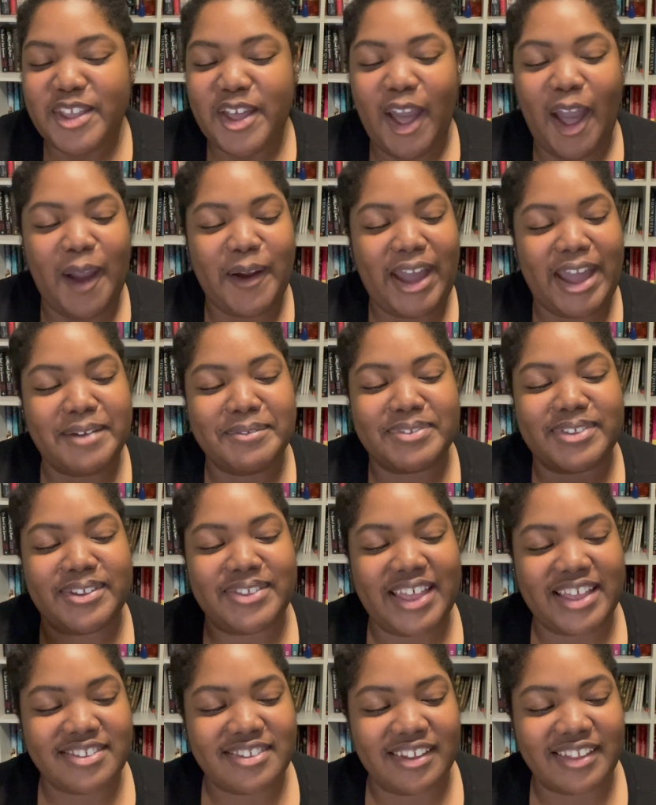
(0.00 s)
Okay, so
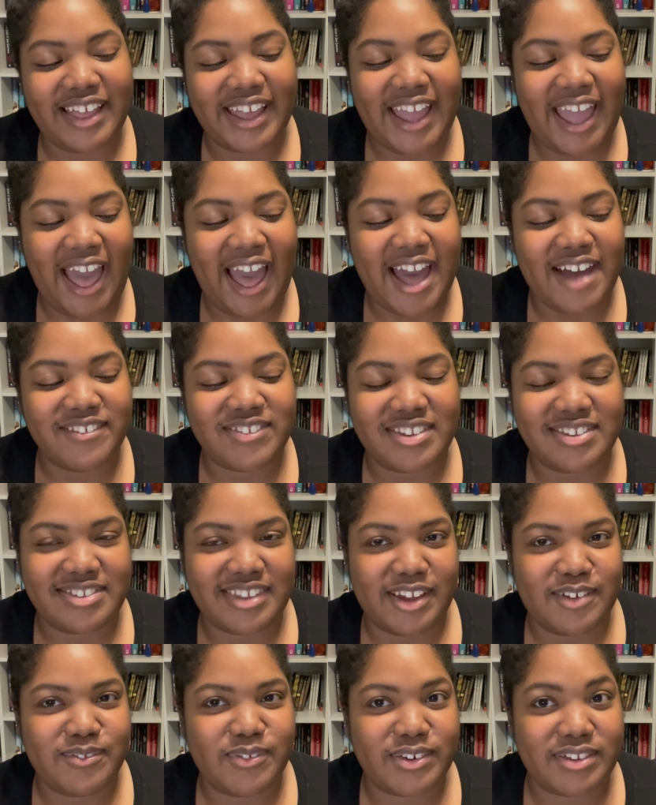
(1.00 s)
that's all I have to
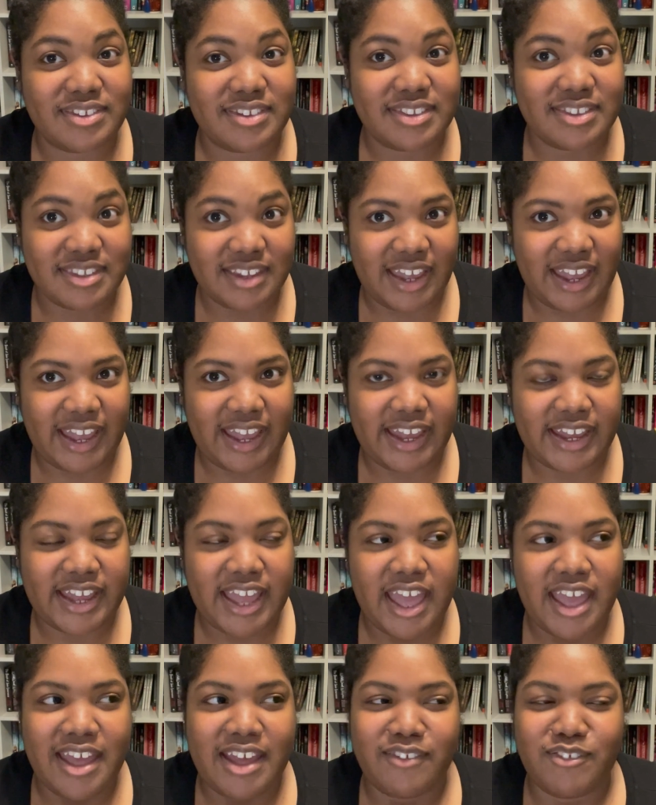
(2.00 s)
say for today.
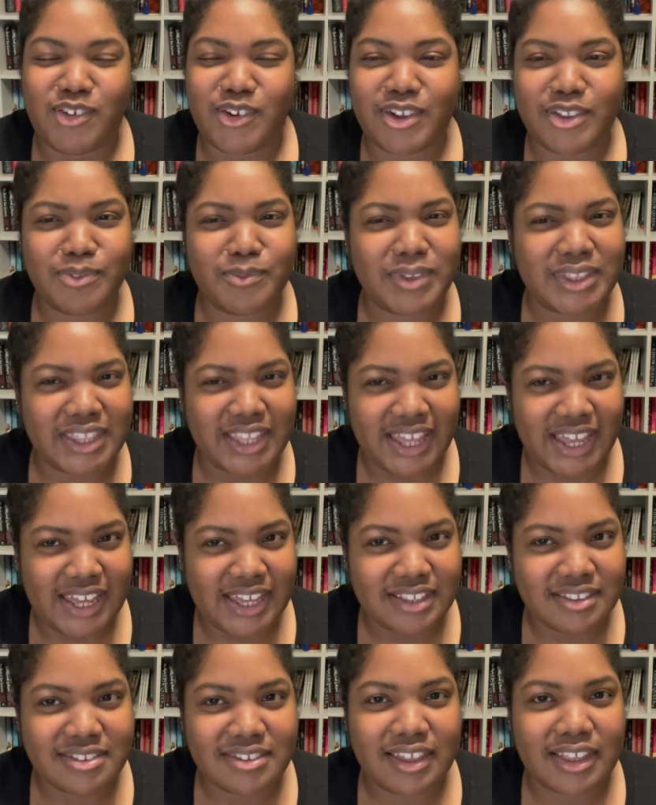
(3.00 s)
If you can
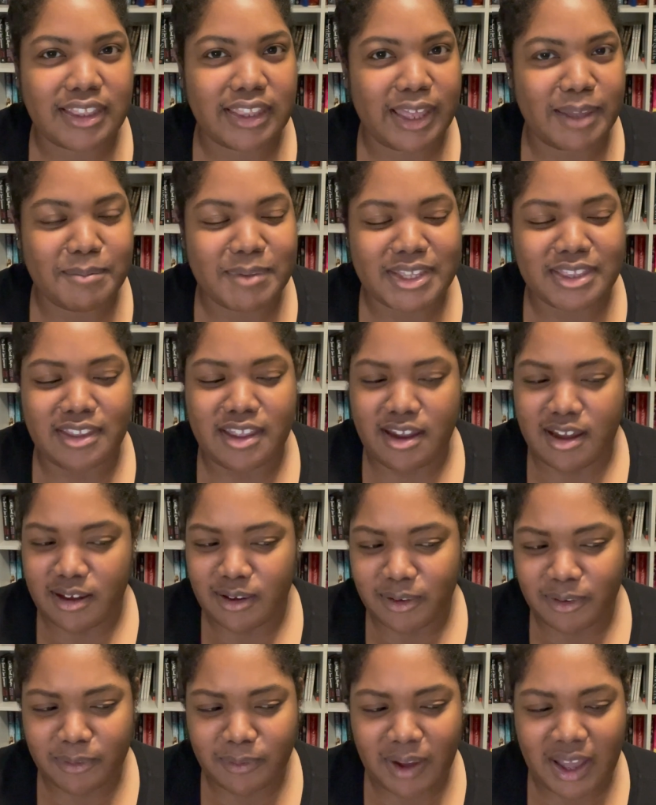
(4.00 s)
relate, let me
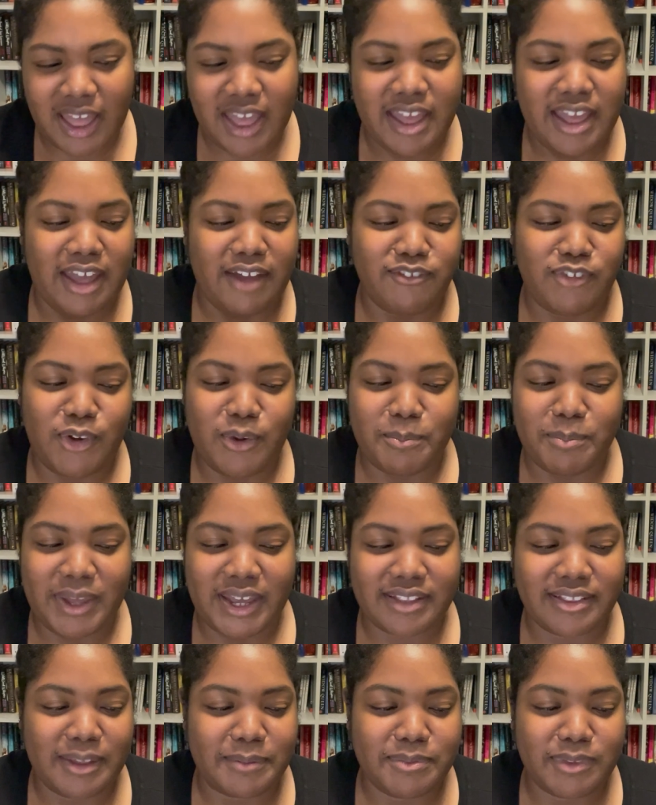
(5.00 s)
know. If you have
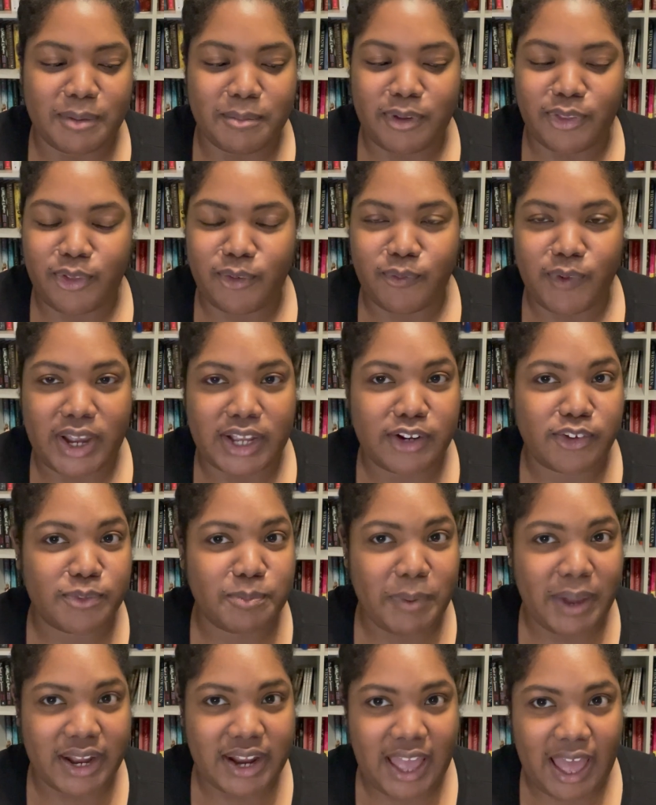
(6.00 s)
picked up some other writer's
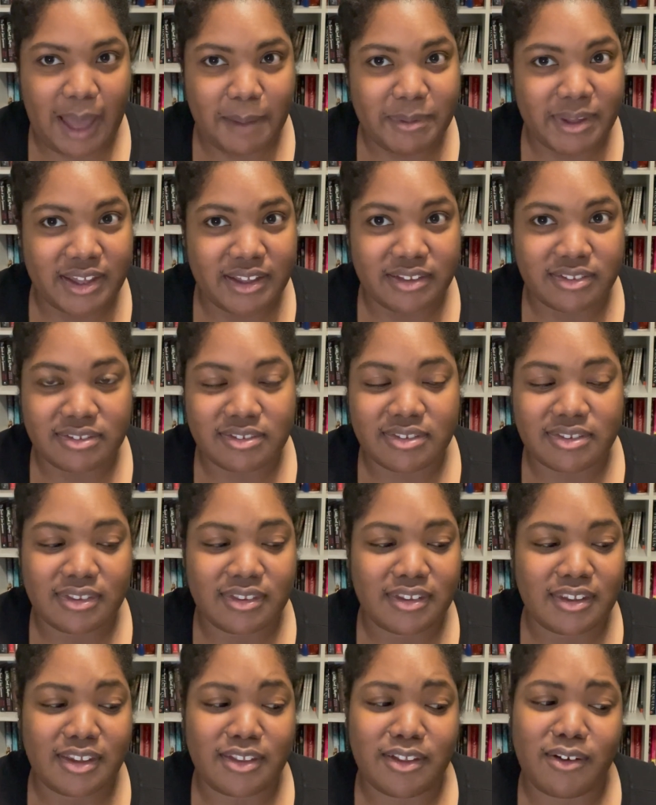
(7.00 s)
bad habits,
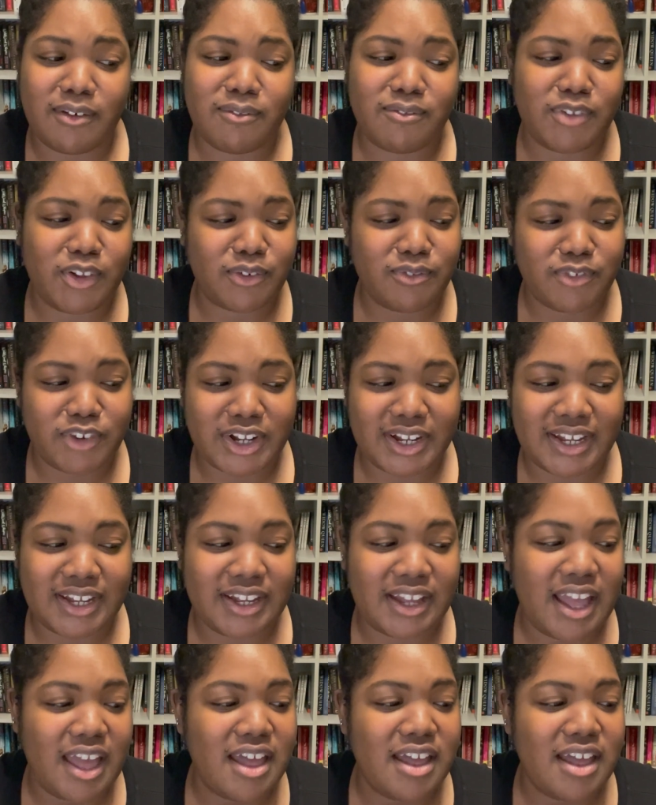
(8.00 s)
you know, feel free